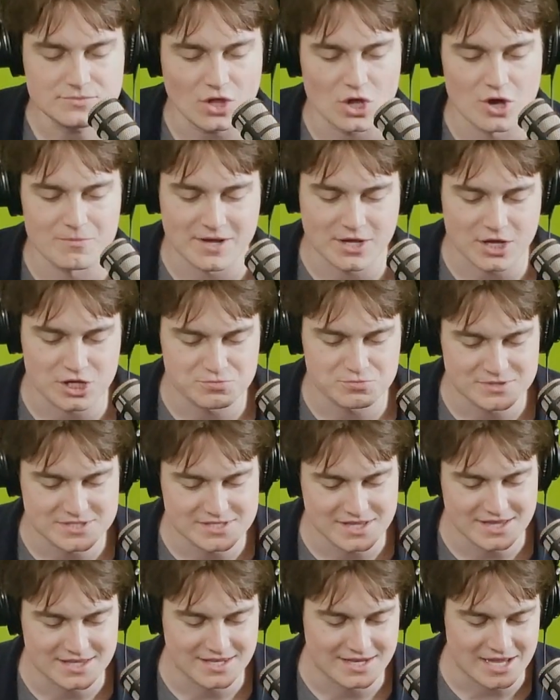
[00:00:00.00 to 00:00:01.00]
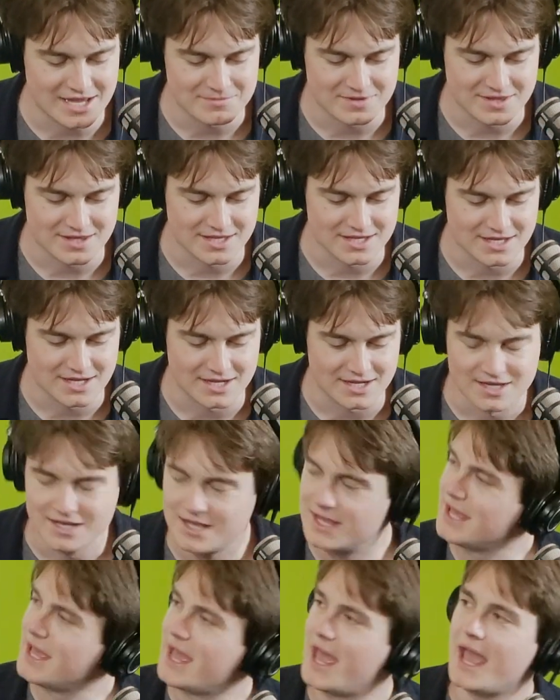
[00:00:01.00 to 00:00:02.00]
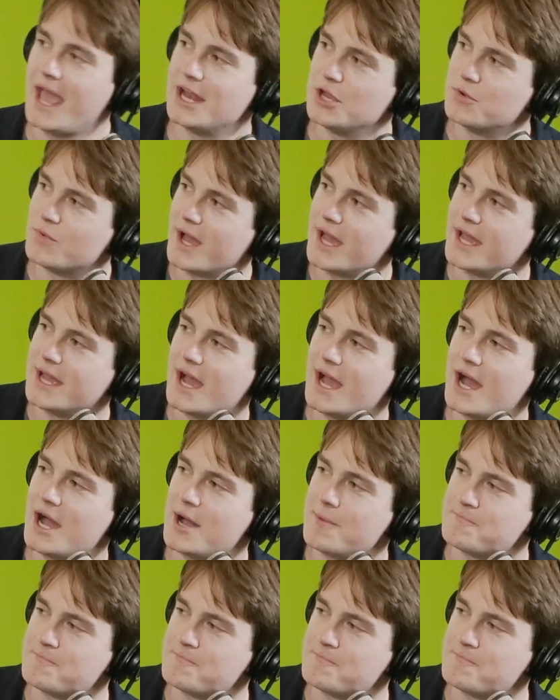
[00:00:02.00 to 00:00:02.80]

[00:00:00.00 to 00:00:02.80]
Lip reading: oh my gosh, what's the name of the anyway,